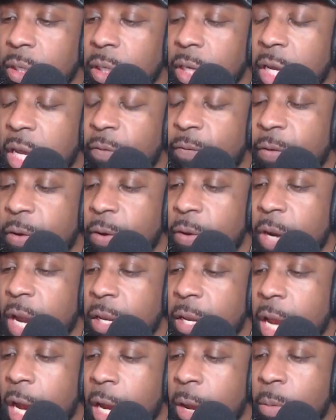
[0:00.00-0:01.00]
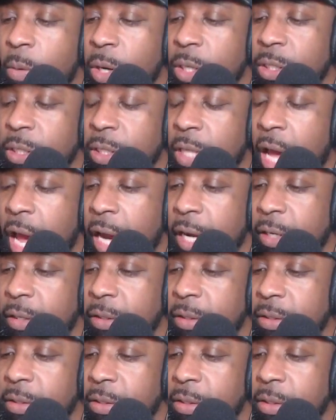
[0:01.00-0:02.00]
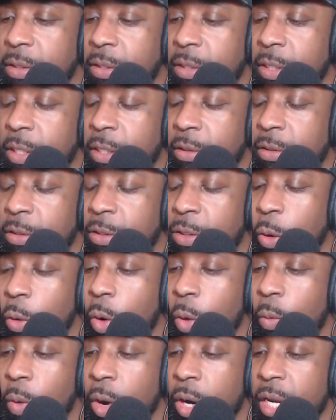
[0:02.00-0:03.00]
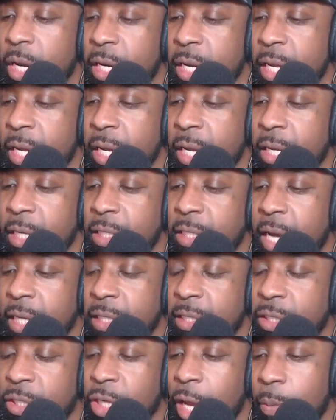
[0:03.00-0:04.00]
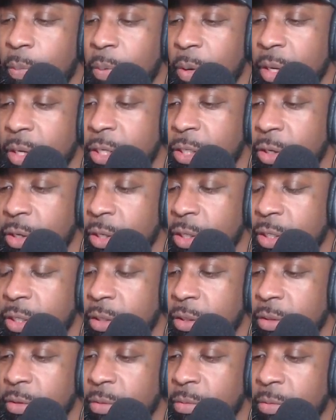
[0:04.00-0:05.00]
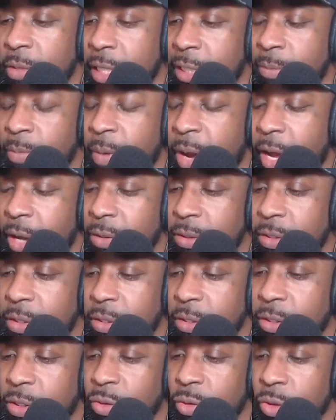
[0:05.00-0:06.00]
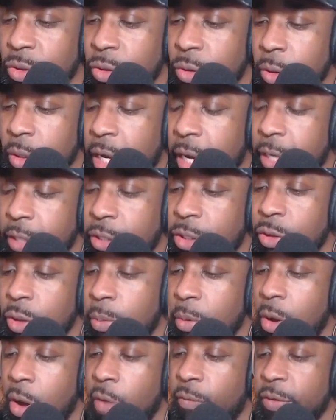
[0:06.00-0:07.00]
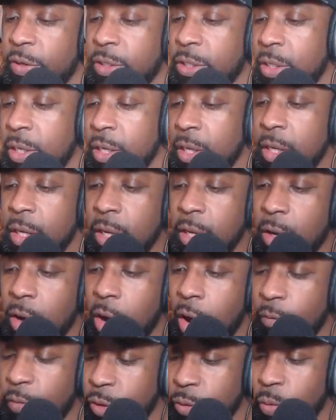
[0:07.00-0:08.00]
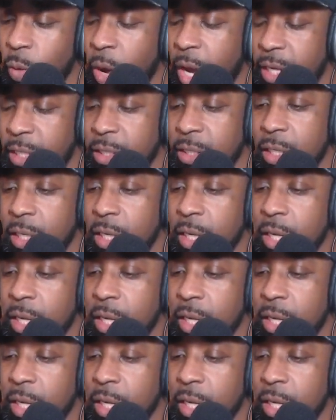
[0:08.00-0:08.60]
he feel that Nakamura is not doing what he needs as a champion, he's gonna let somebody else strip it off his waist.